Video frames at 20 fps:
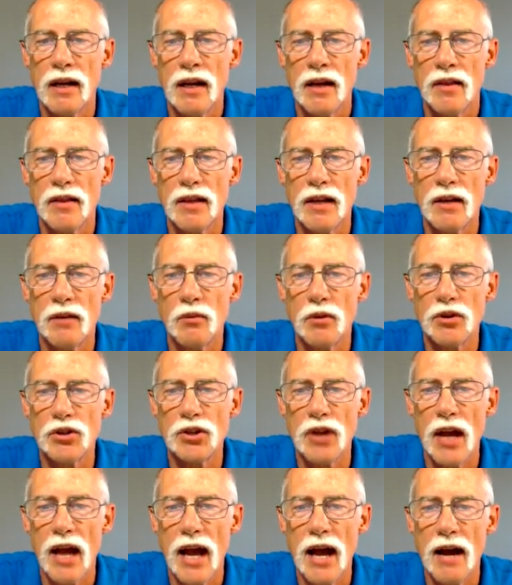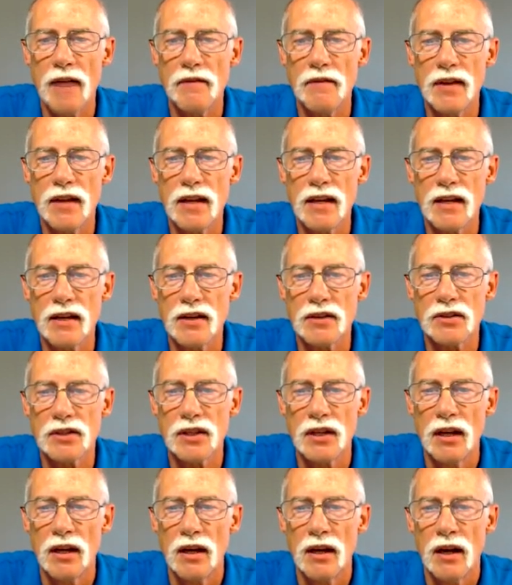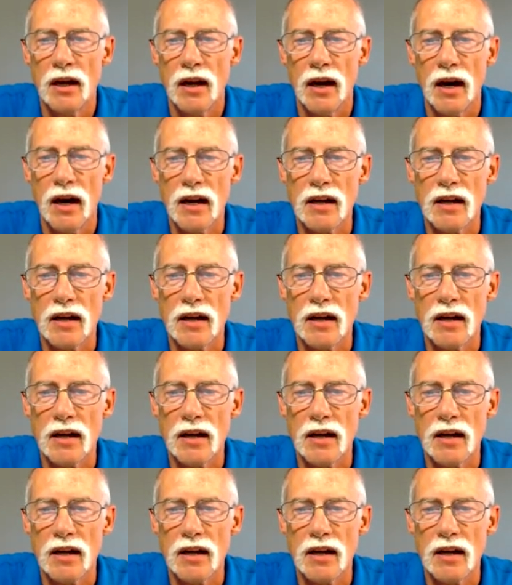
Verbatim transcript: then what you have is uh,